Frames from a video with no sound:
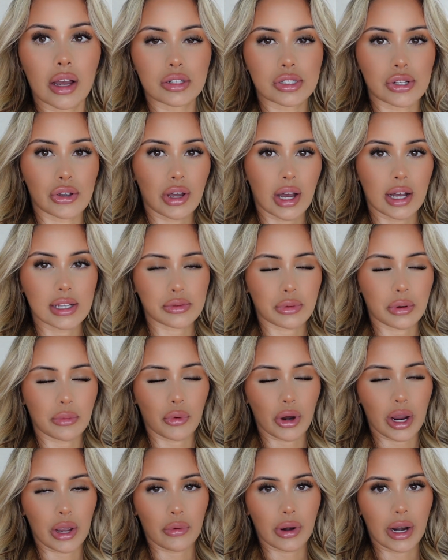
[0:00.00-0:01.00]
I'll show you guys what I'm
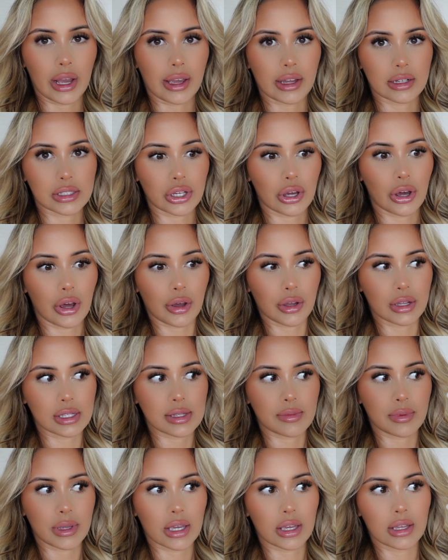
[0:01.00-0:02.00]
wearing when I get to
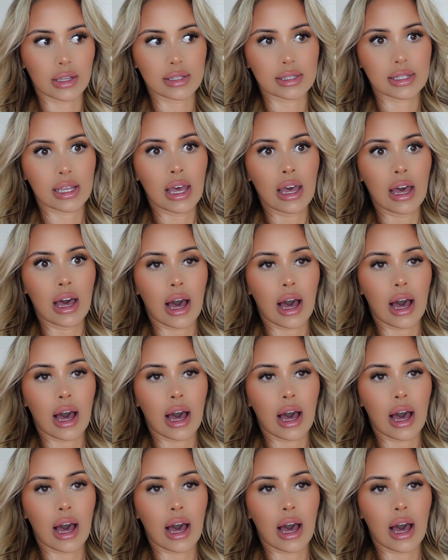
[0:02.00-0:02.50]
hers because